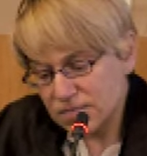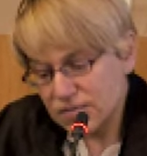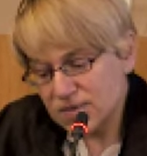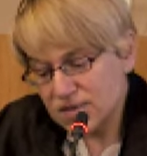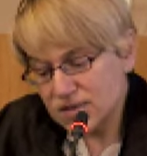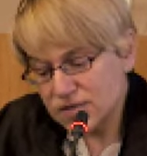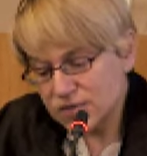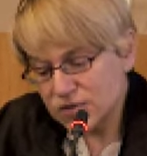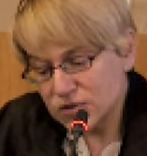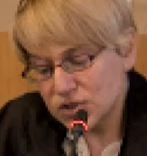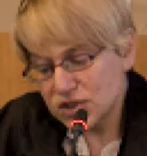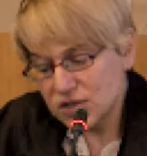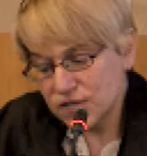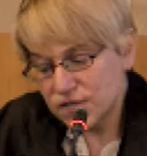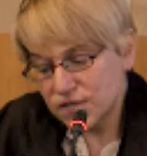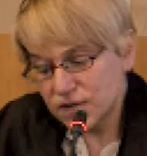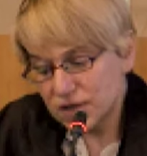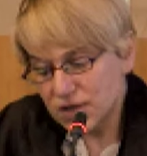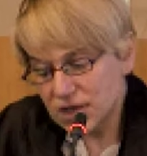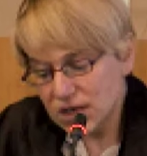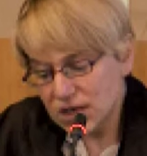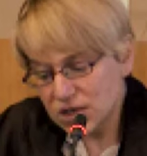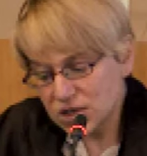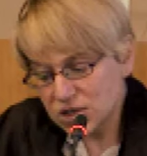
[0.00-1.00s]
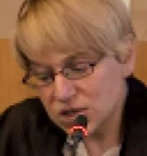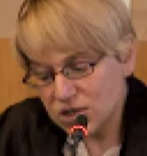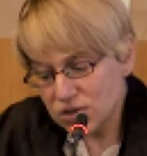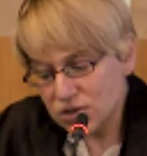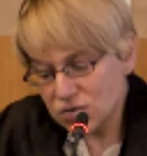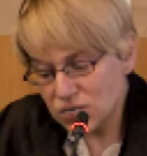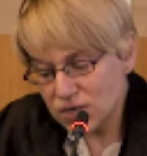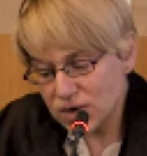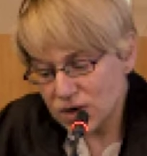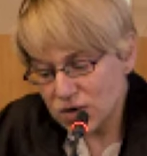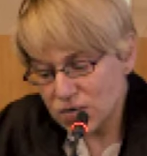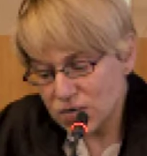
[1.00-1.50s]

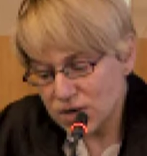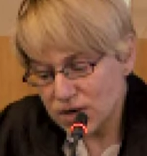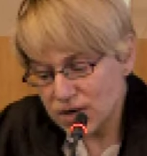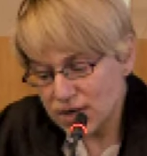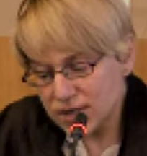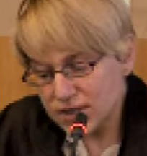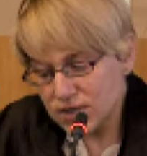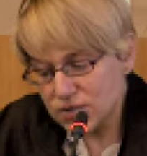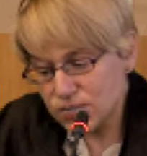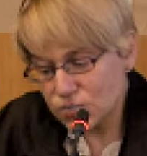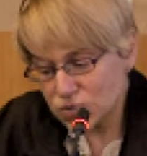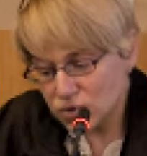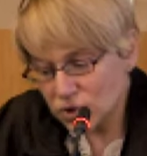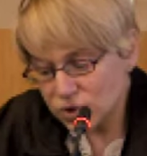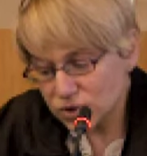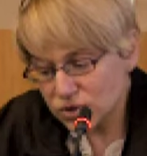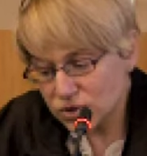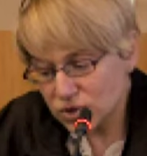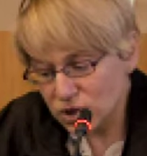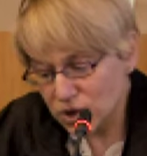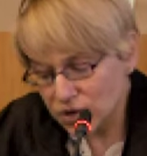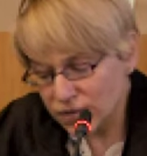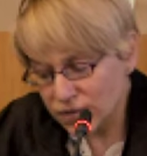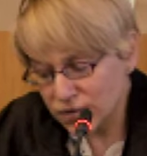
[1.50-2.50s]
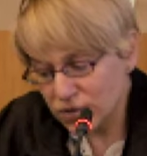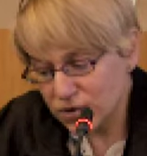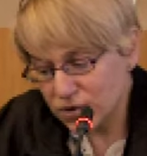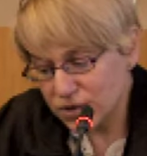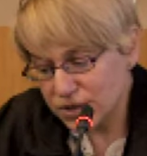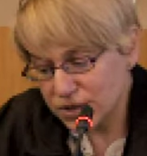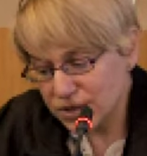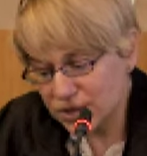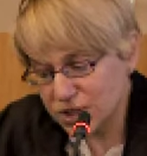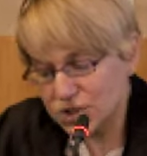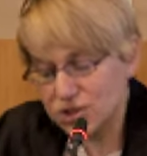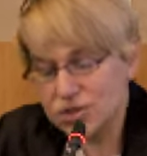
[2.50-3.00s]
diversification requires a broad
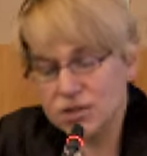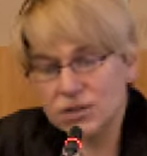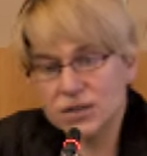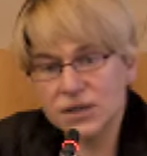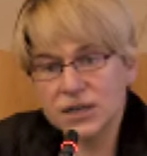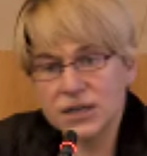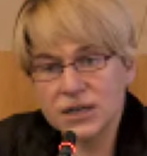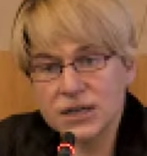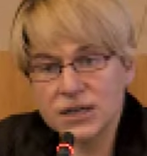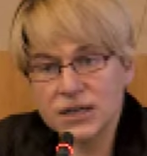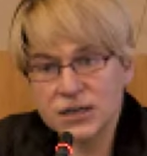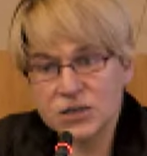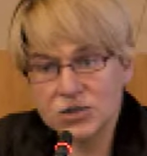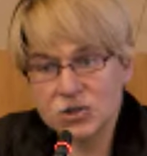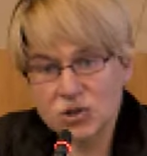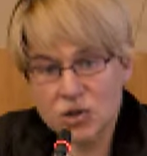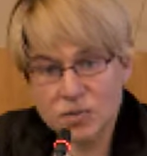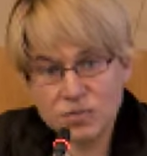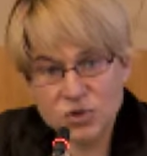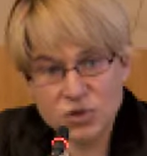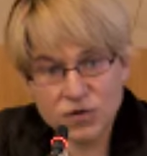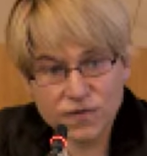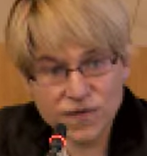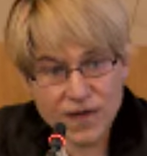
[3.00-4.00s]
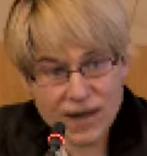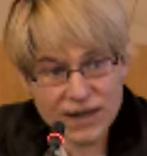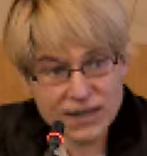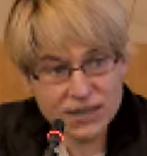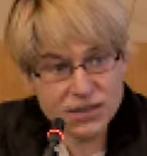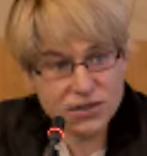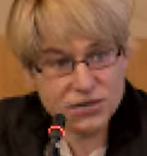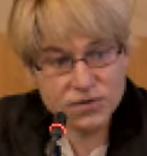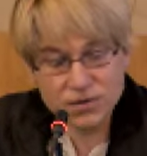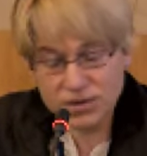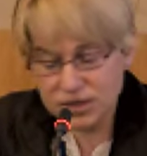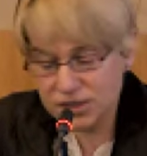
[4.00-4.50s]
coverage in terms of
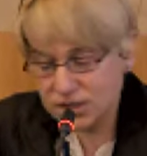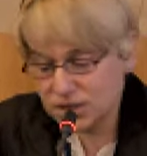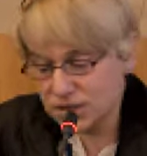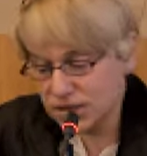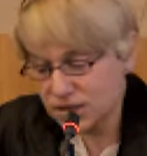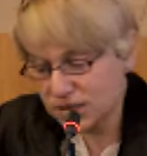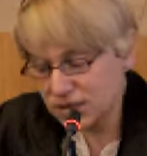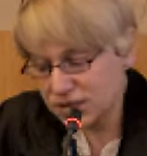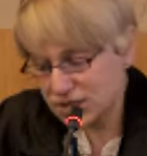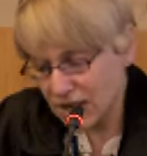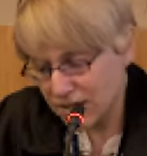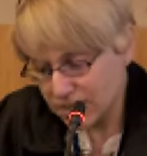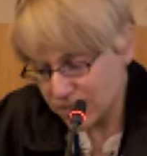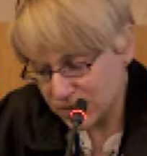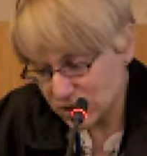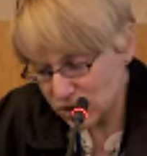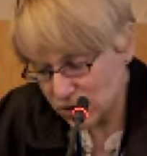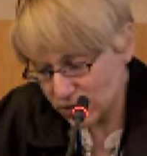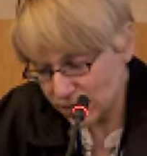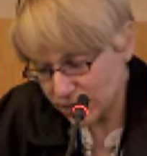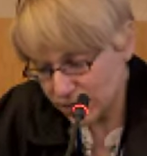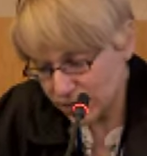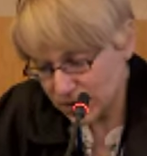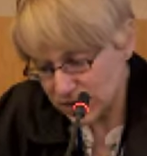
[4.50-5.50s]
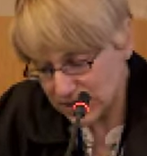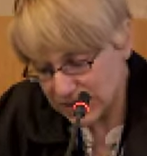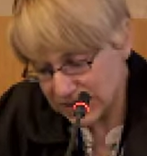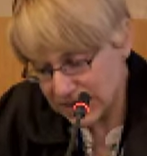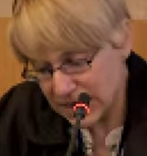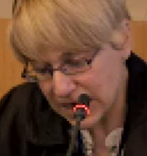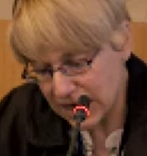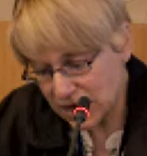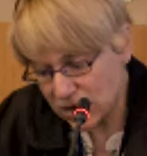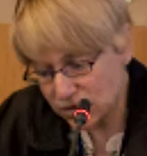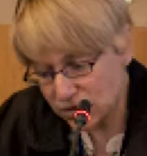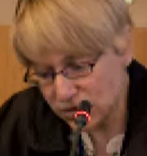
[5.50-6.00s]
factors, in terms of
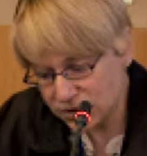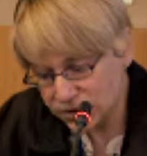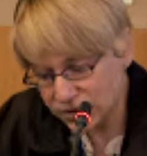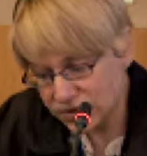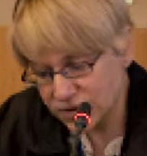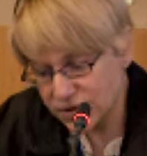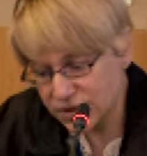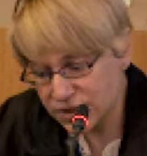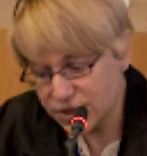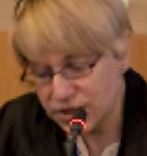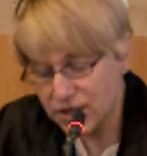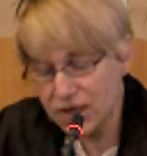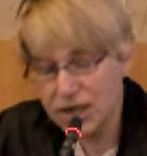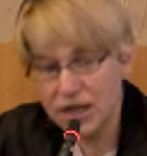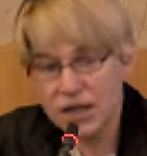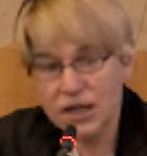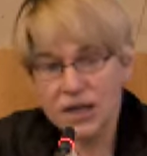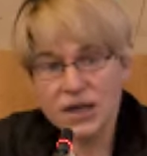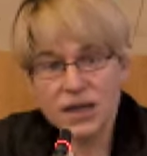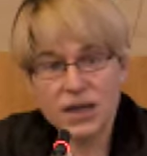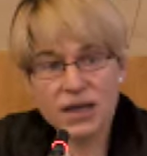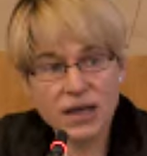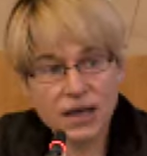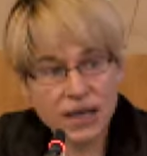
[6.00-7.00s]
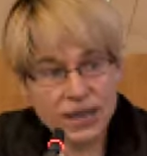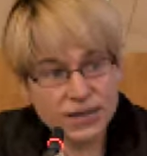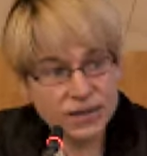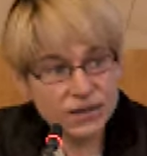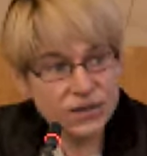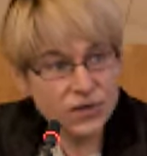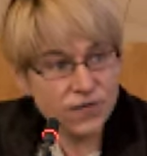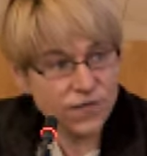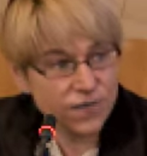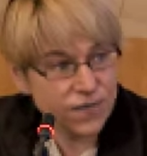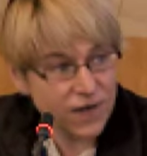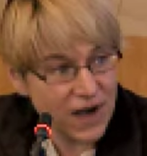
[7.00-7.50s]
stakeholders,
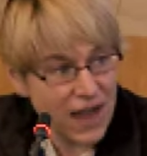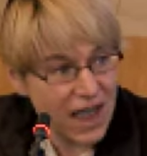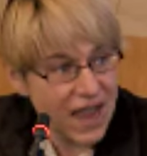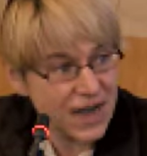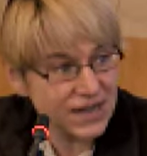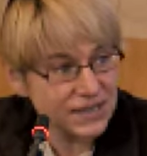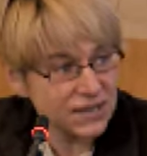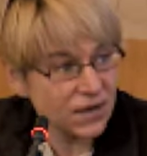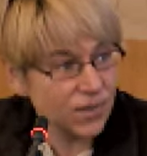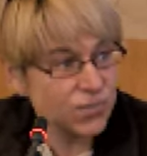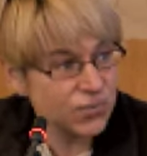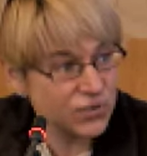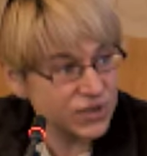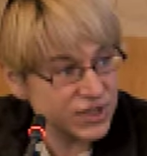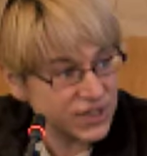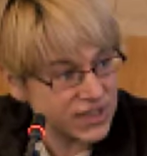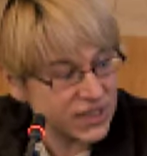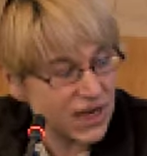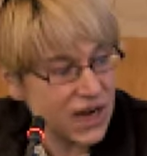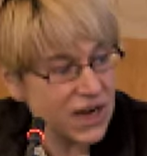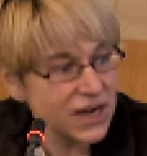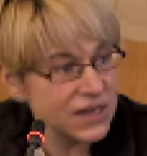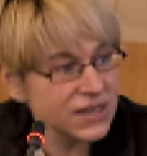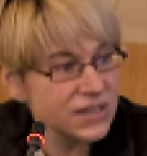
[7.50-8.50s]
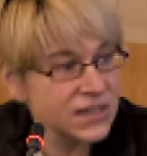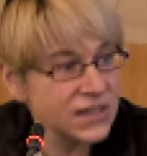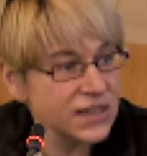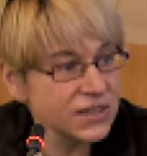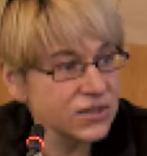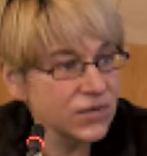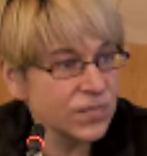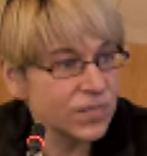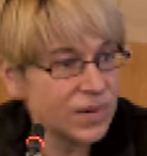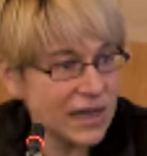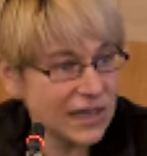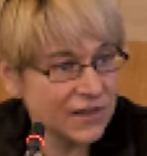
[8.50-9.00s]
and the flags are precisely
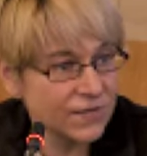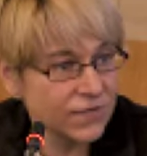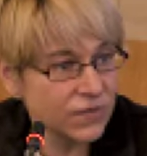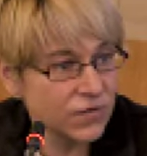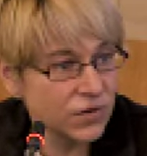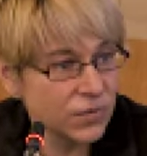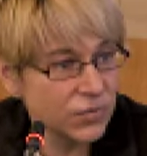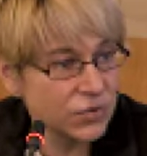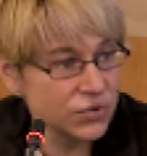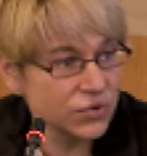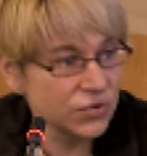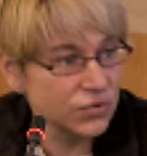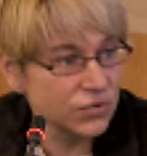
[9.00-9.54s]
the platform